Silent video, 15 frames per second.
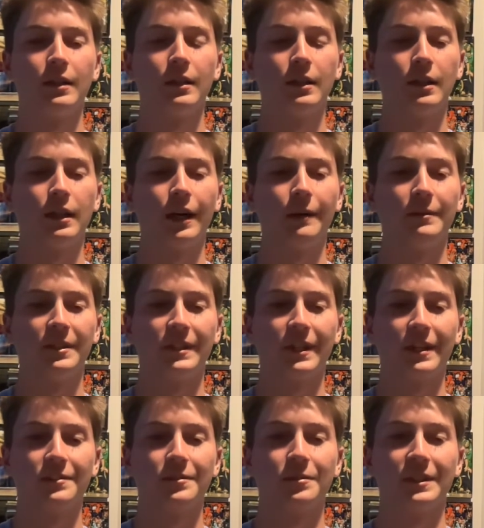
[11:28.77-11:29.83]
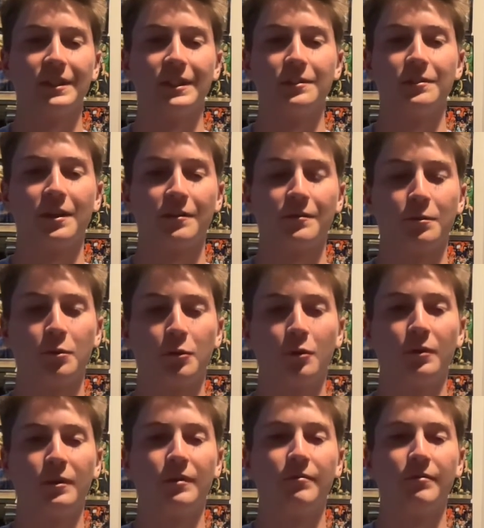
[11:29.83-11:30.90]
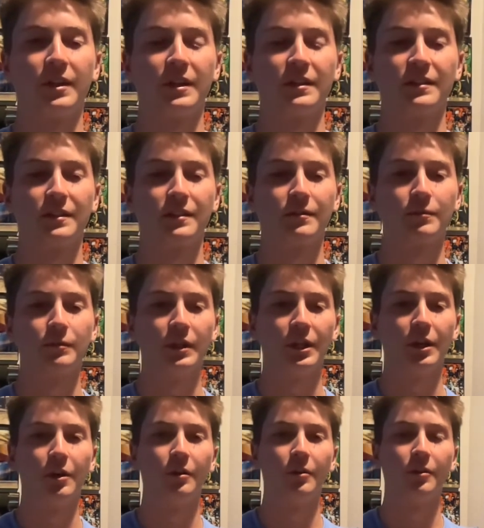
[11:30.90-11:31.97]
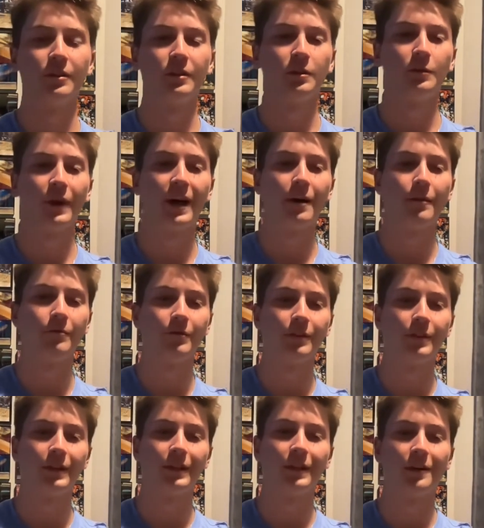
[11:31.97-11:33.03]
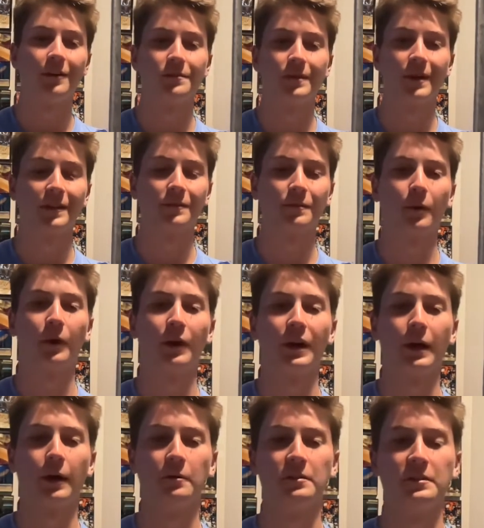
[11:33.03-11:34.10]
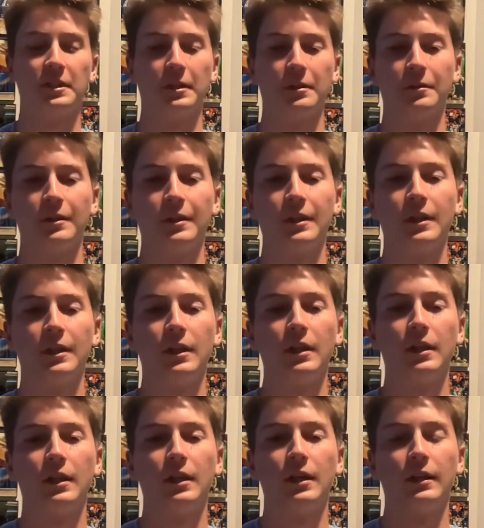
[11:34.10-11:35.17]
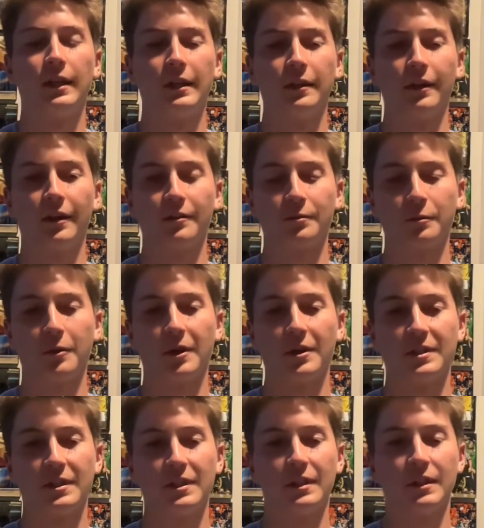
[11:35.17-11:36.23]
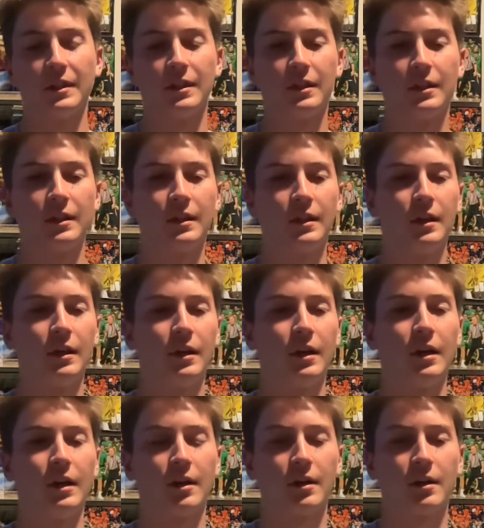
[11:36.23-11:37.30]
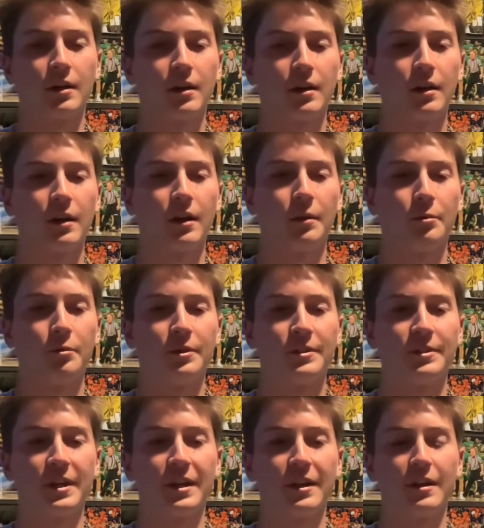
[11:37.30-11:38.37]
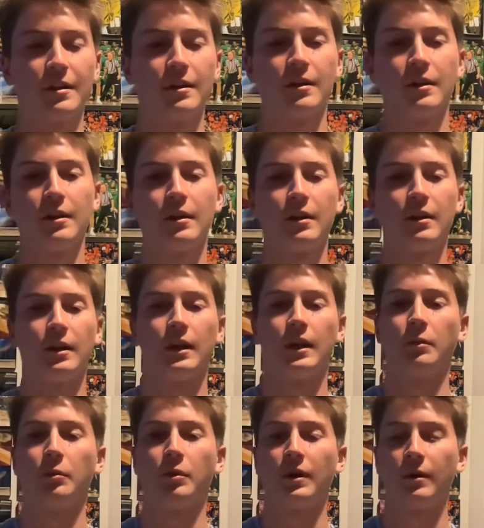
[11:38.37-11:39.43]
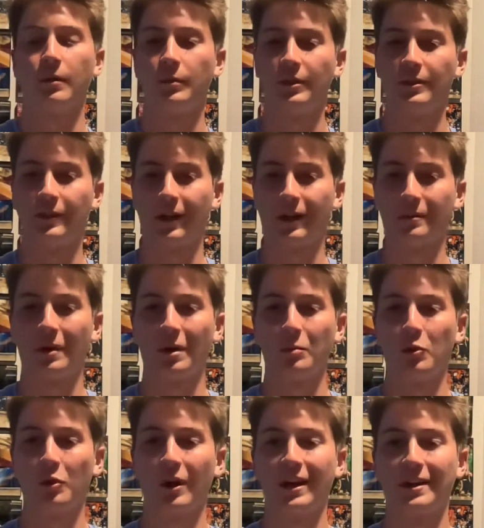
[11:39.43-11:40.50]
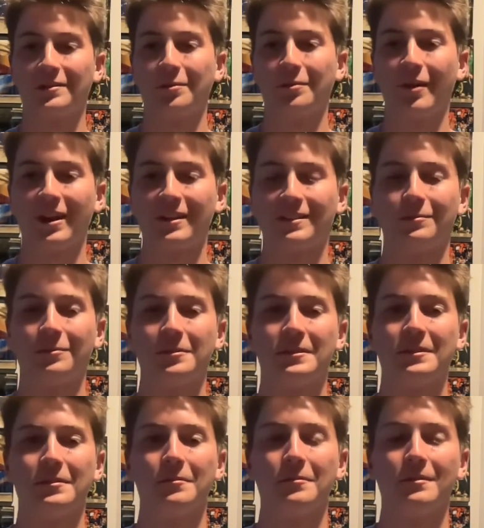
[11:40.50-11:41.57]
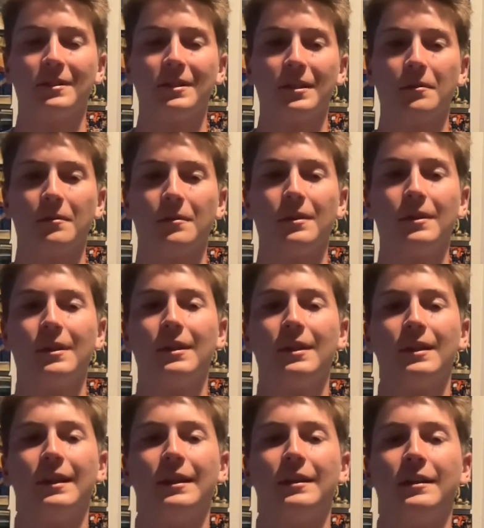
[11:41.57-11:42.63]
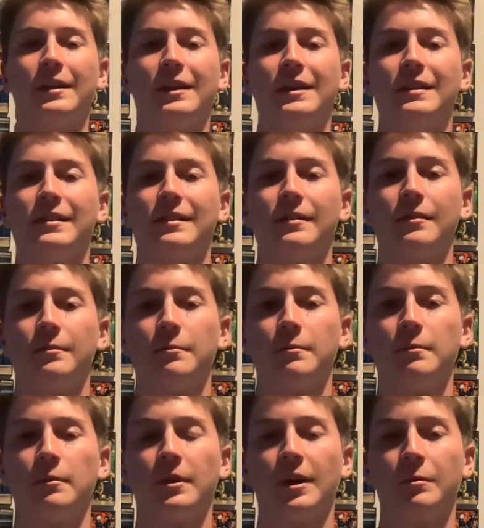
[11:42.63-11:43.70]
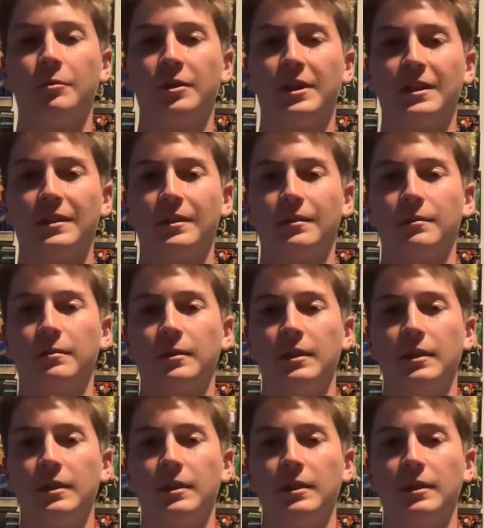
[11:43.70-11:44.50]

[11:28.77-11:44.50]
I'm just not sold that the transfer portal can fix really all you have in college basketball right now. So thank you guys for watching. I appreciate it. And we'll be talking about more actual basketball soon. So thank you guys. God bless. Peace.